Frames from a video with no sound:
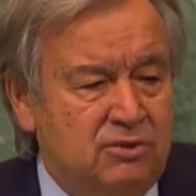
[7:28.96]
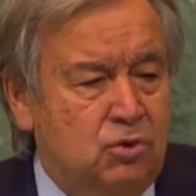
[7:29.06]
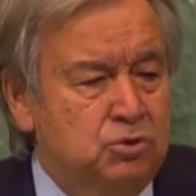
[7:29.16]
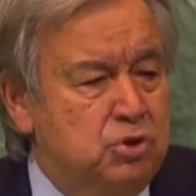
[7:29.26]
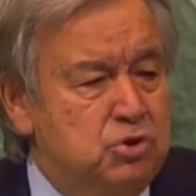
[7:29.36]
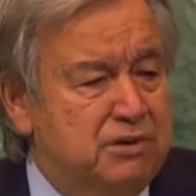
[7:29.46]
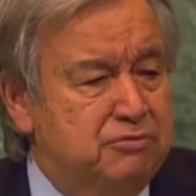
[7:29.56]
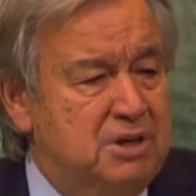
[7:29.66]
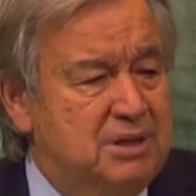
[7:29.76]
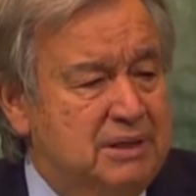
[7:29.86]
Much of the
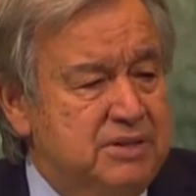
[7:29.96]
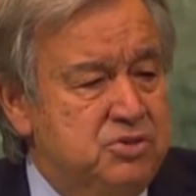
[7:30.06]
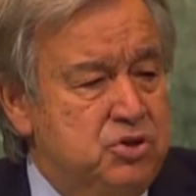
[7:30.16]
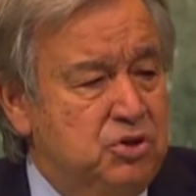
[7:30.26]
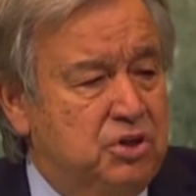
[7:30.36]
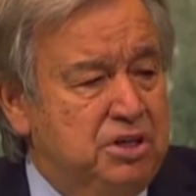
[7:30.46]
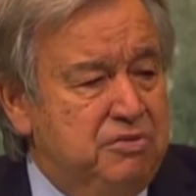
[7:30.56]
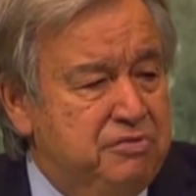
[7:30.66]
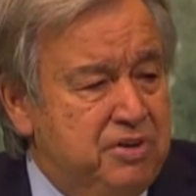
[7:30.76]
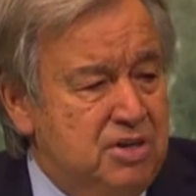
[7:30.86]
world's attention
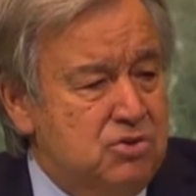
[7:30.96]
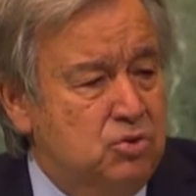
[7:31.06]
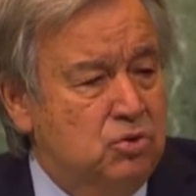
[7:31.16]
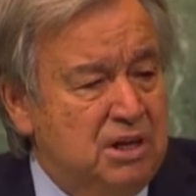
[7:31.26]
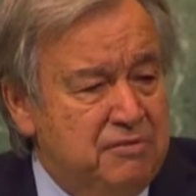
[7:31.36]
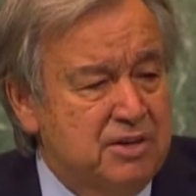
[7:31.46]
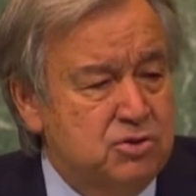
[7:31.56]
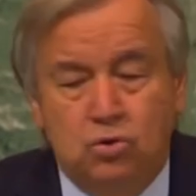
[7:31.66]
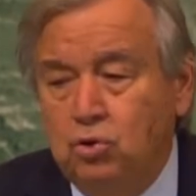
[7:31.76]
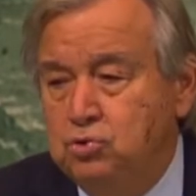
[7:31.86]
remains
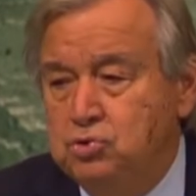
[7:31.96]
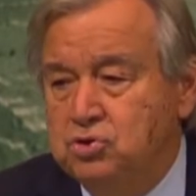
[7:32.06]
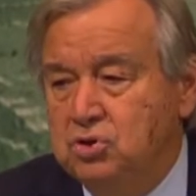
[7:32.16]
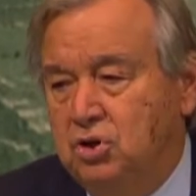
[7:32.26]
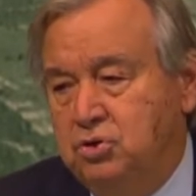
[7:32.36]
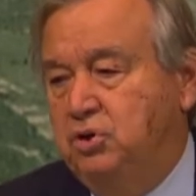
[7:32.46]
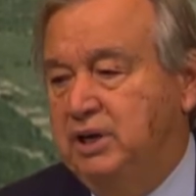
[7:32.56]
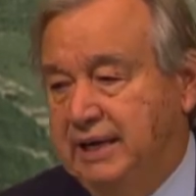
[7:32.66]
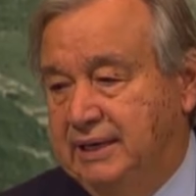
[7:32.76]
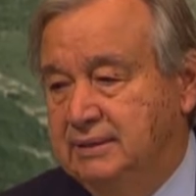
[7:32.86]
focused on the Russian
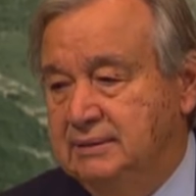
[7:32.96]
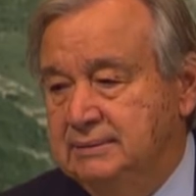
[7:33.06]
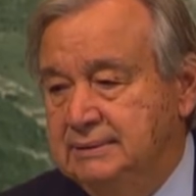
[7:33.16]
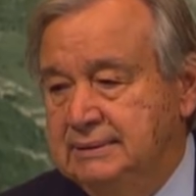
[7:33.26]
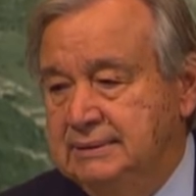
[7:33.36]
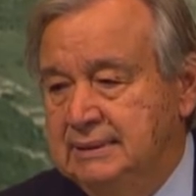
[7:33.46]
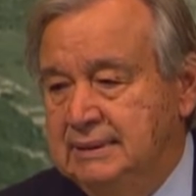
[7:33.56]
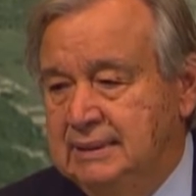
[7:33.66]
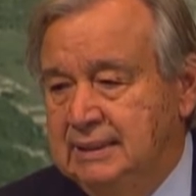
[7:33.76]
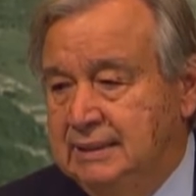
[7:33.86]
invasion of
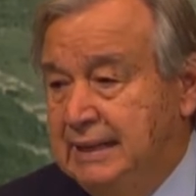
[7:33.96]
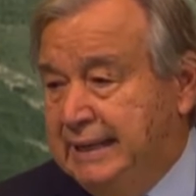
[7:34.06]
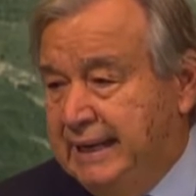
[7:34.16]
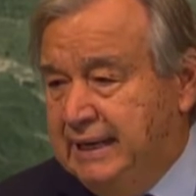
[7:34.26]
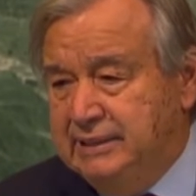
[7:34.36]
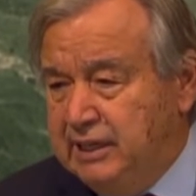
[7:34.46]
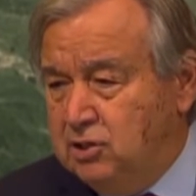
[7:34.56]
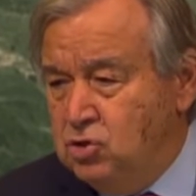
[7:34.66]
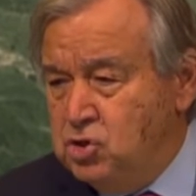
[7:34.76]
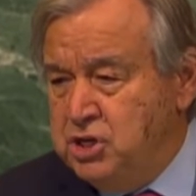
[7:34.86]
Ukraine.
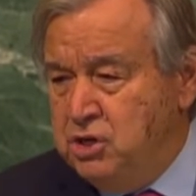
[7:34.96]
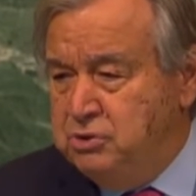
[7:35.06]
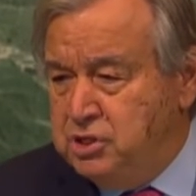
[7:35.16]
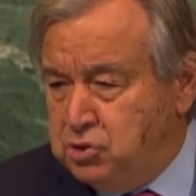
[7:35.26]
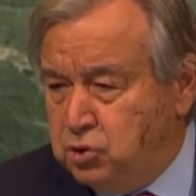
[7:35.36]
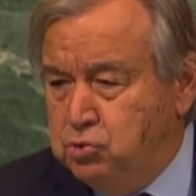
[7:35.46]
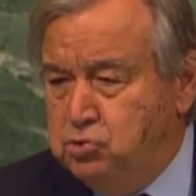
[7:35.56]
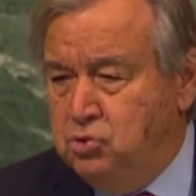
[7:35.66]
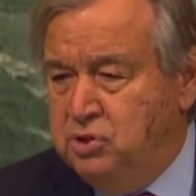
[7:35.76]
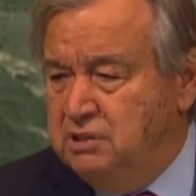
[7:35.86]
The
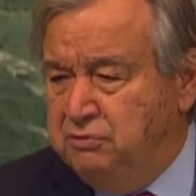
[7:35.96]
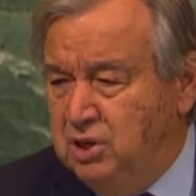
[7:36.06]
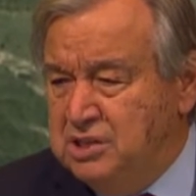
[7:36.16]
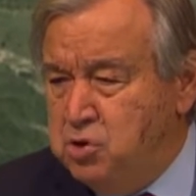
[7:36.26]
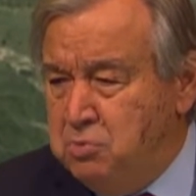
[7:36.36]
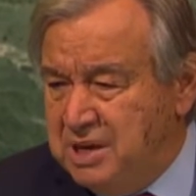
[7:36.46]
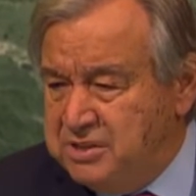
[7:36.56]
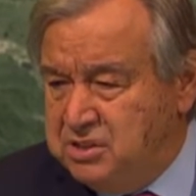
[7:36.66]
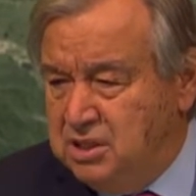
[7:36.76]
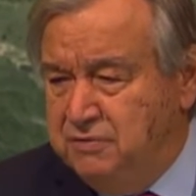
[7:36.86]
war has unleashed
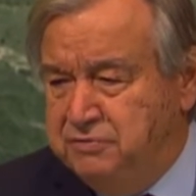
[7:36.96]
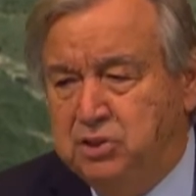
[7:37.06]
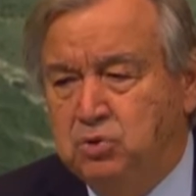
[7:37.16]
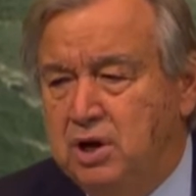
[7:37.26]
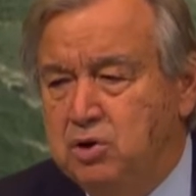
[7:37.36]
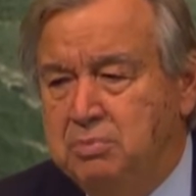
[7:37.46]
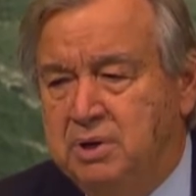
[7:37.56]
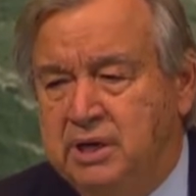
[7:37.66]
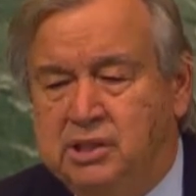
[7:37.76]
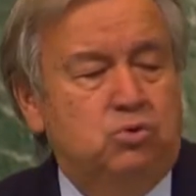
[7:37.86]
widespread
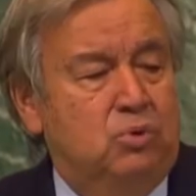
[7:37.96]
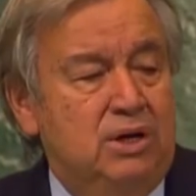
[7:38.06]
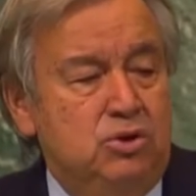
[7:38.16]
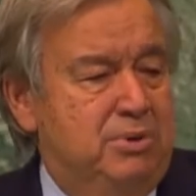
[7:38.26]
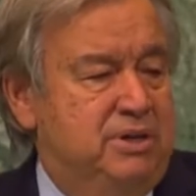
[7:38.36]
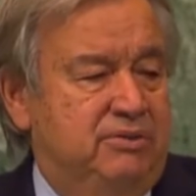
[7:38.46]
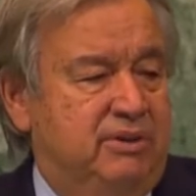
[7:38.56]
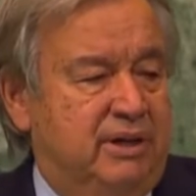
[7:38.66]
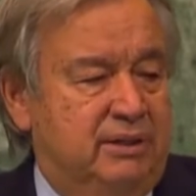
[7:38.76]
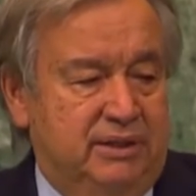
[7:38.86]
destruction, with
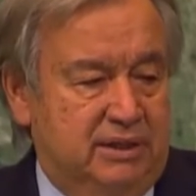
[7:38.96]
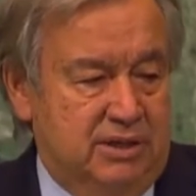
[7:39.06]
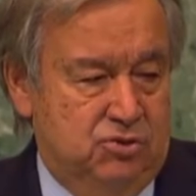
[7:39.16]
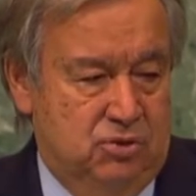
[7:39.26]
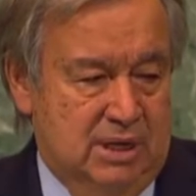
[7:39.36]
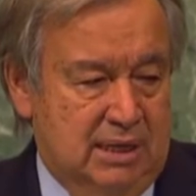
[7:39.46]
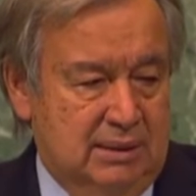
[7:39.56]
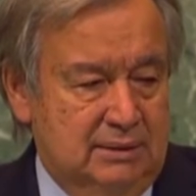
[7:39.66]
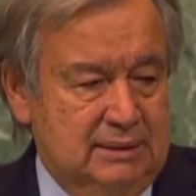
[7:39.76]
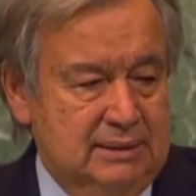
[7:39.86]
massive
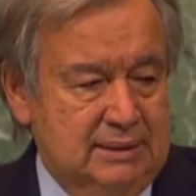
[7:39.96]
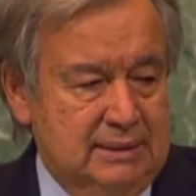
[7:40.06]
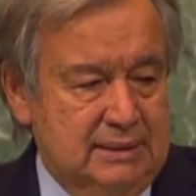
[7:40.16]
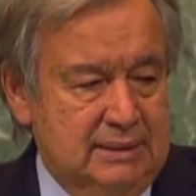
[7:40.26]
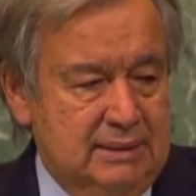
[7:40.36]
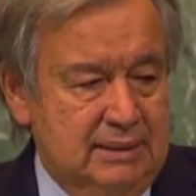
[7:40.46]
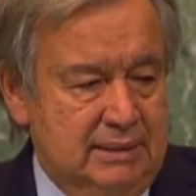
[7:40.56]
violations of human rights and